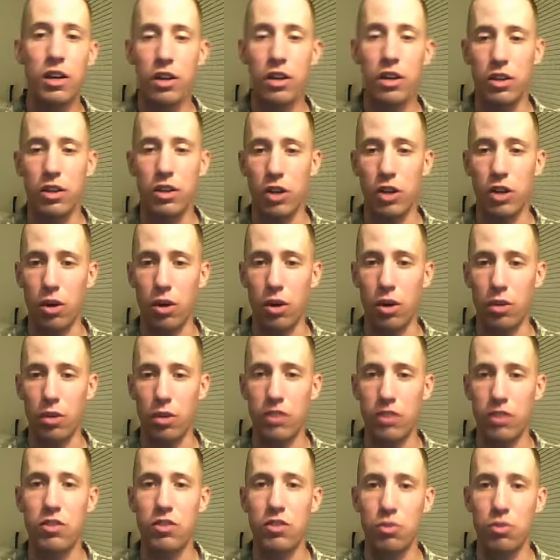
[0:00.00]
You know,
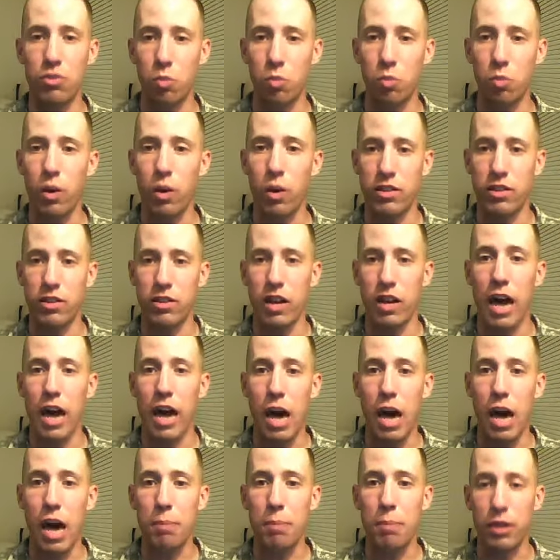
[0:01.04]
this is what's gonna
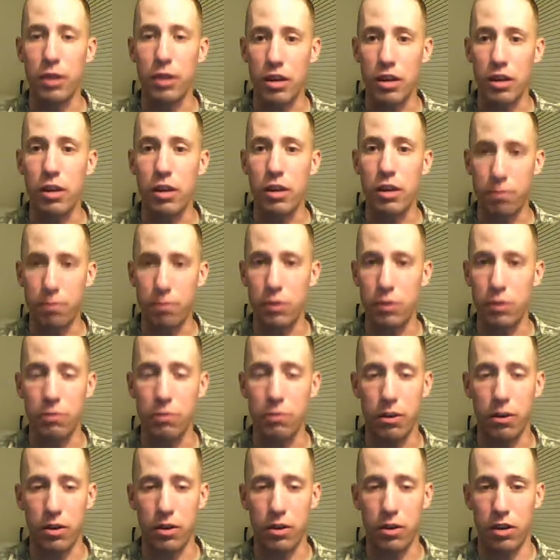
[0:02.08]
happen if you
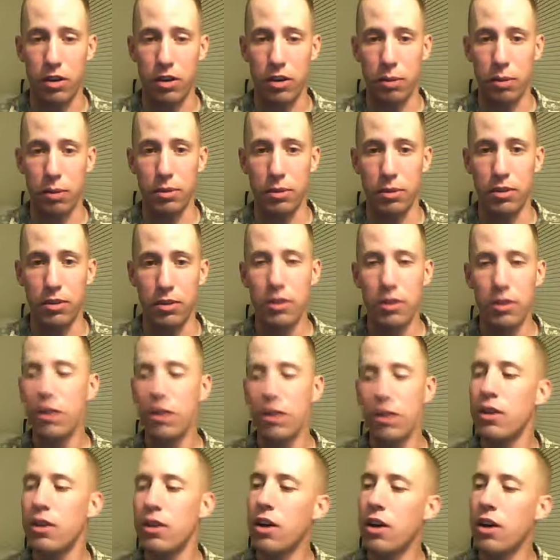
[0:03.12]
fuck up.
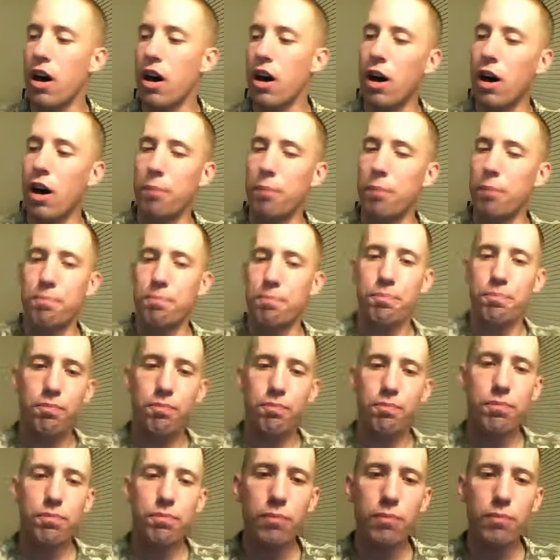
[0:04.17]
Um,
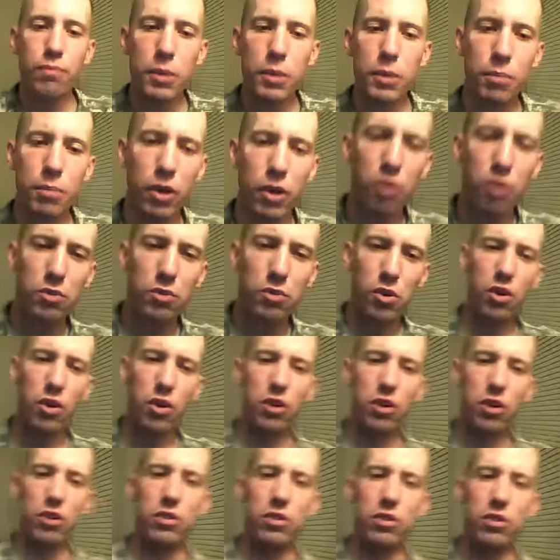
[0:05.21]
but
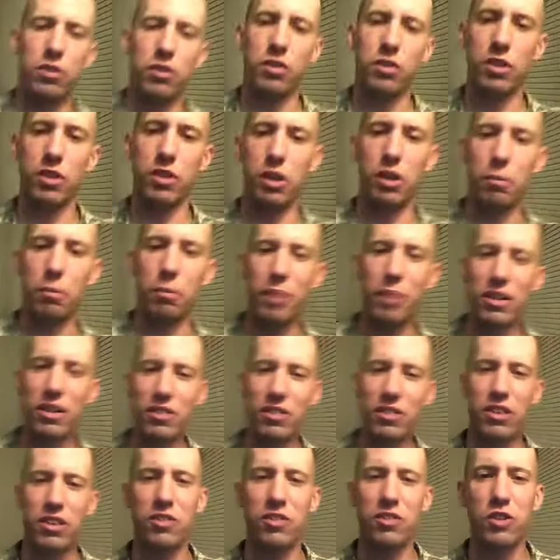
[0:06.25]
overall, you know,
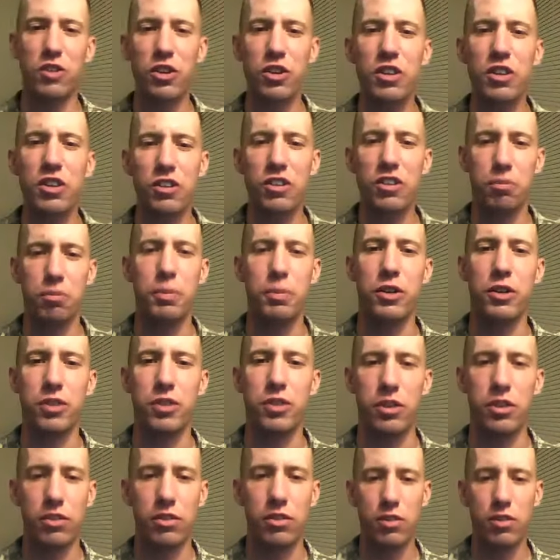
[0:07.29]
basic is a good
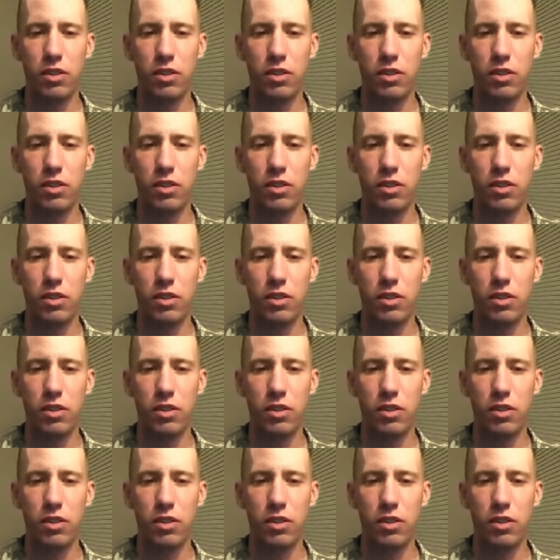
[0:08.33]
experience.